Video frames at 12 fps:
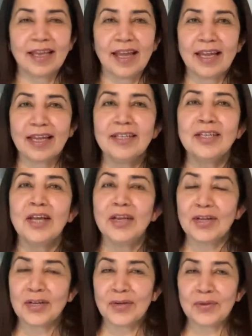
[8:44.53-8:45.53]
And
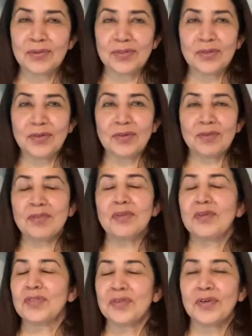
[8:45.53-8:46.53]

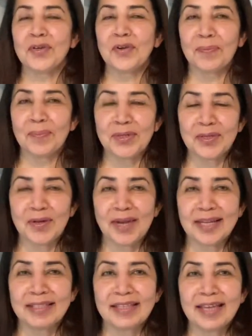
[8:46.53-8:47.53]
open your
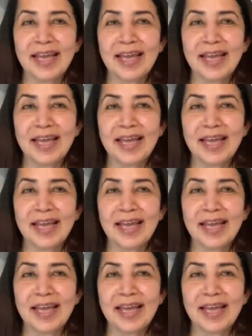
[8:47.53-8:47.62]
eyes.